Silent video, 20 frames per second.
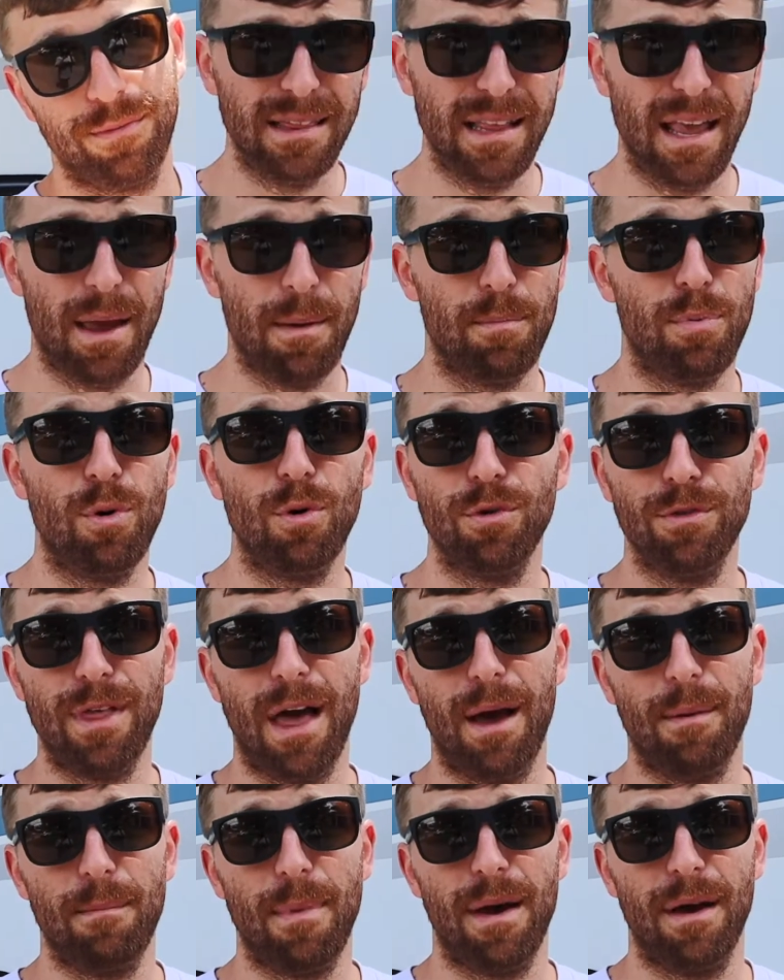It pulled
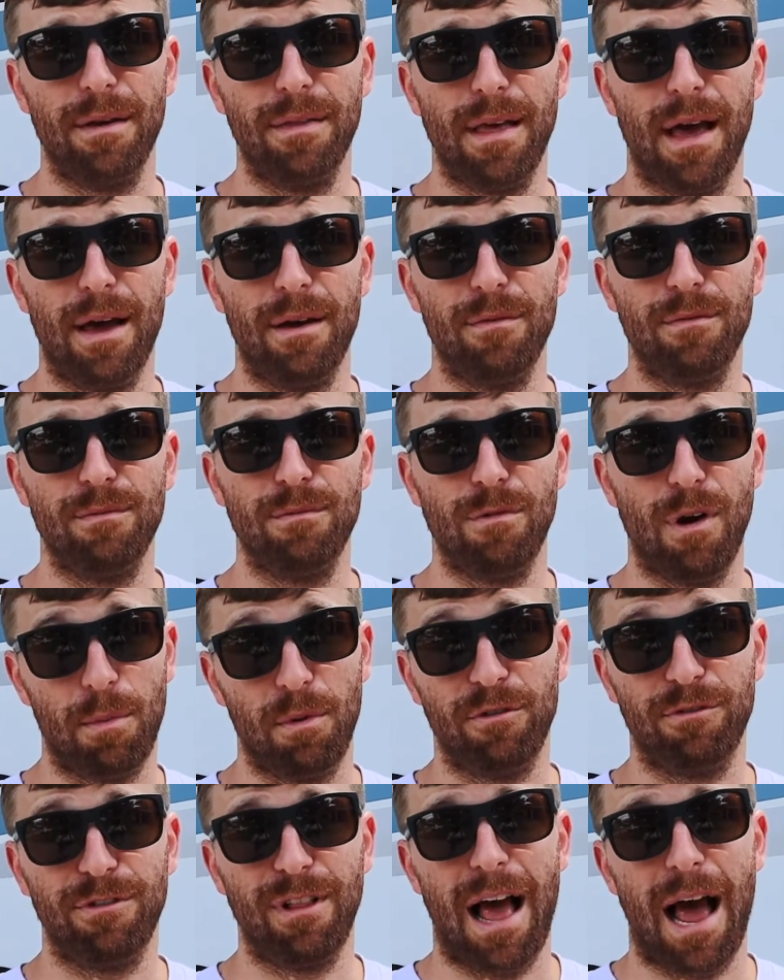that
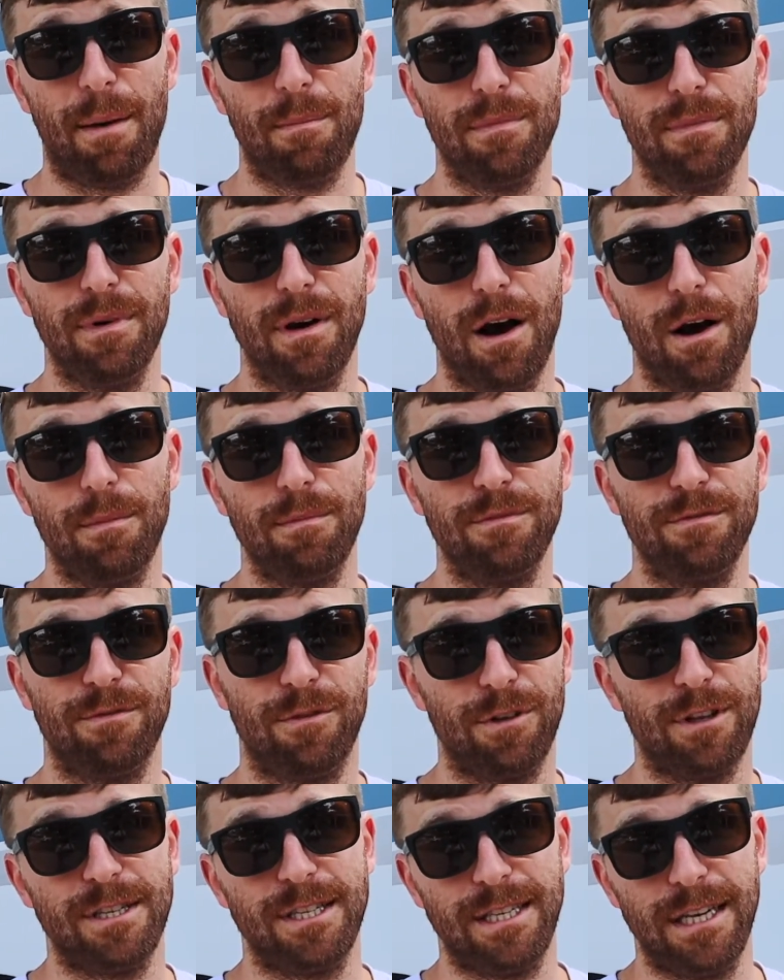rubber flap up
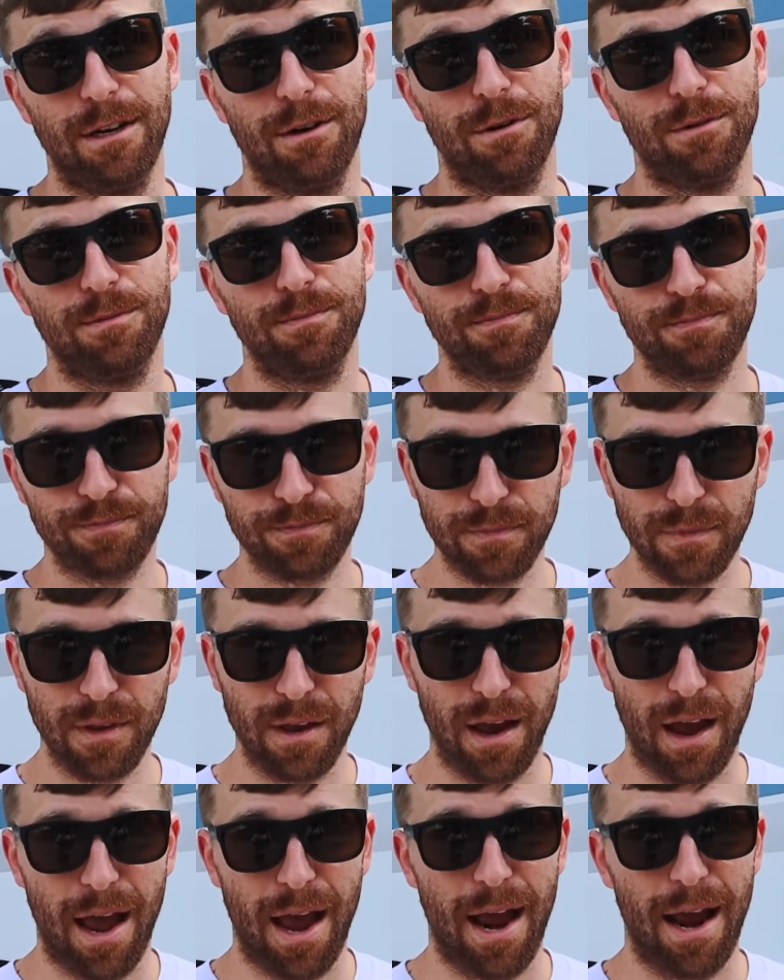for the seal,
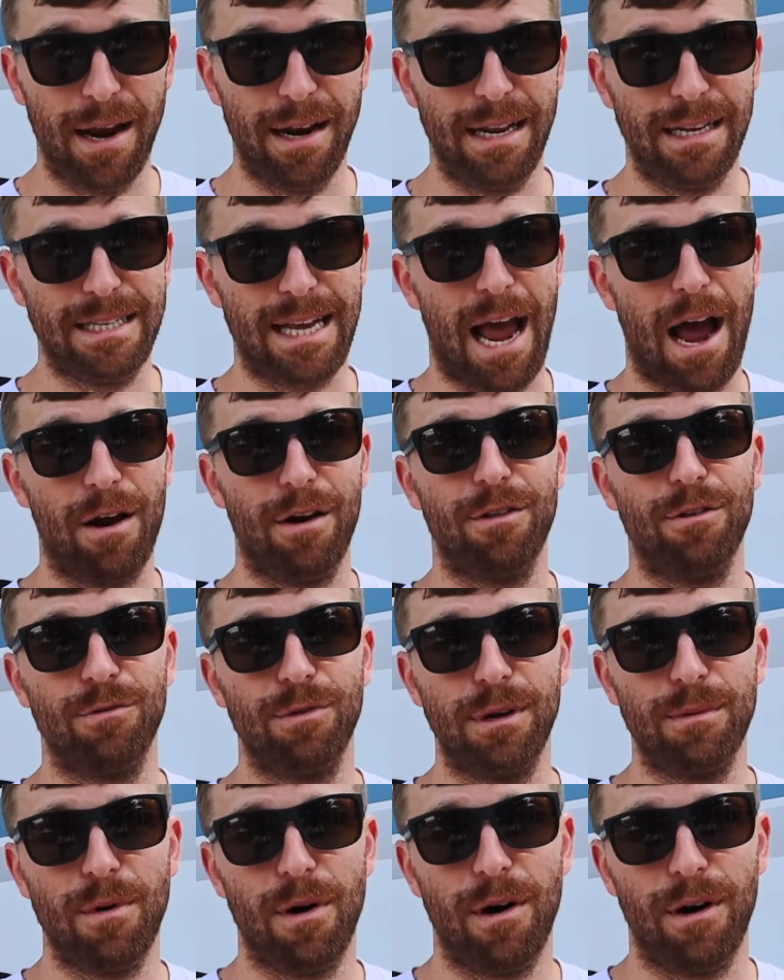and it's out of the
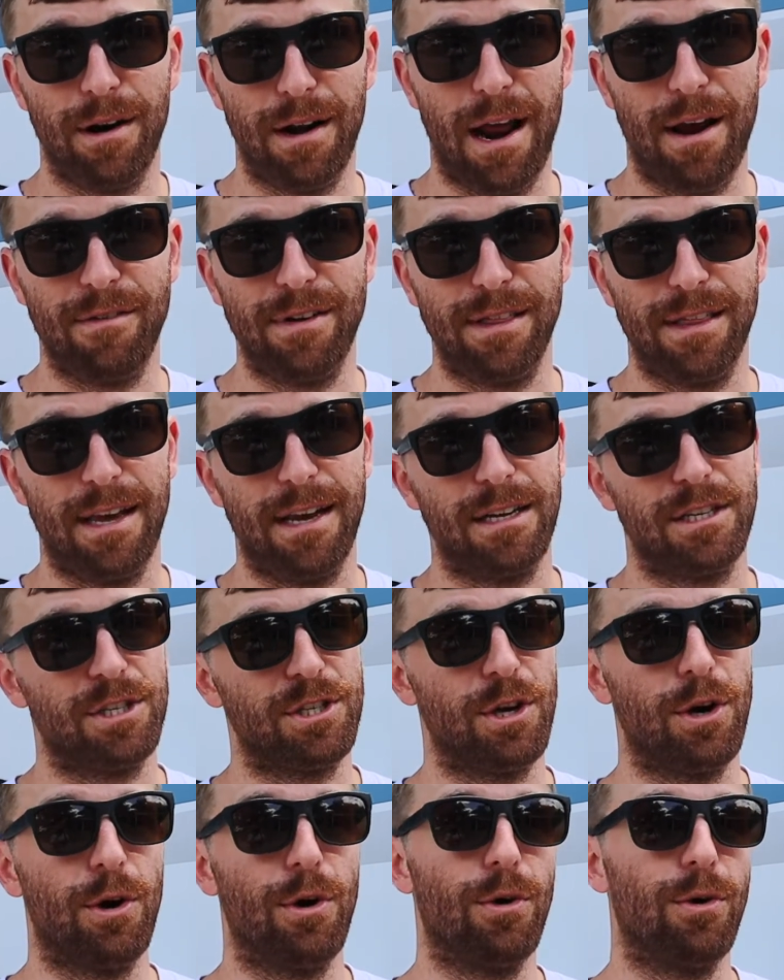rebar and everything.
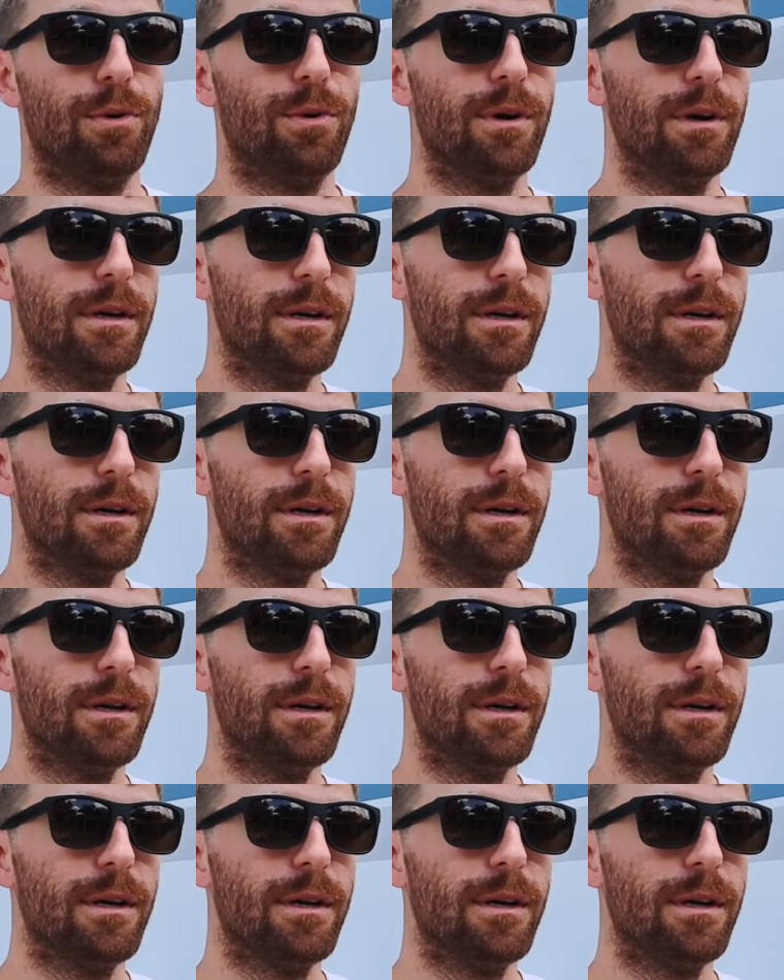So